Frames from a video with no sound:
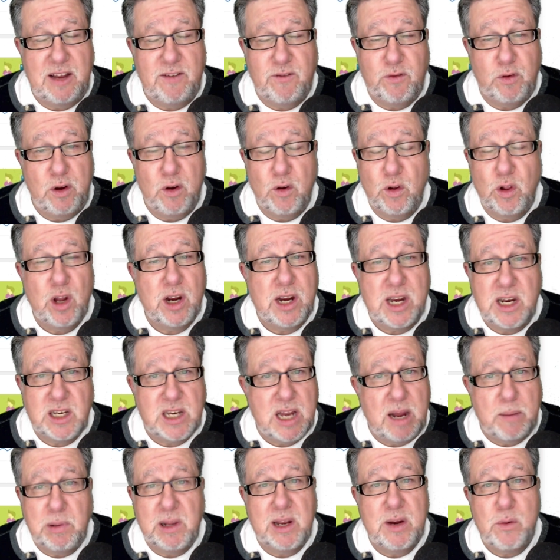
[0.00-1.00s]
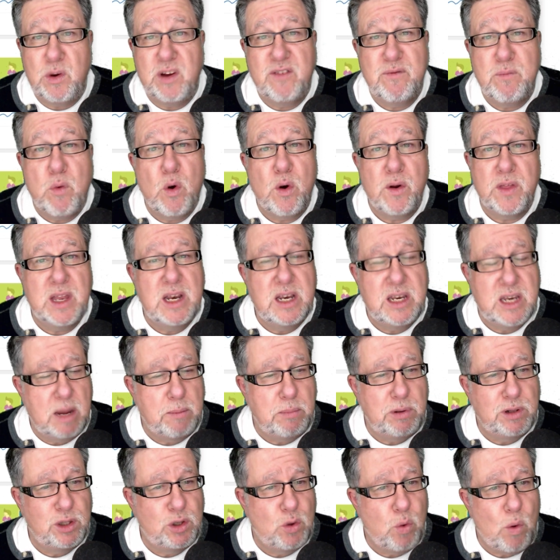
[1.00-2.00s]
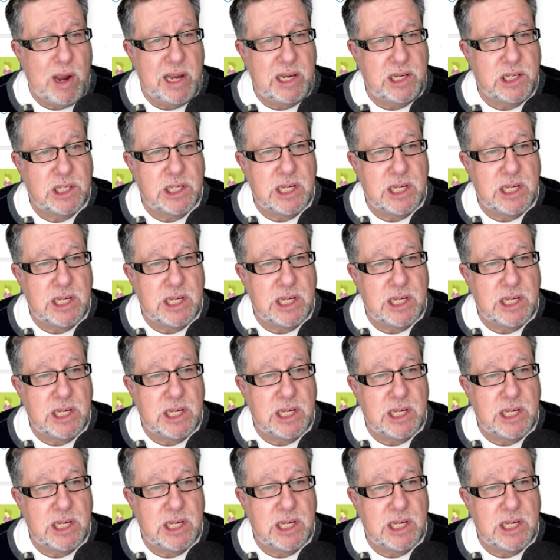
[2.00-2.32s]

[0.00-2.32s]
If you look at doubling, we've more than doubled twice.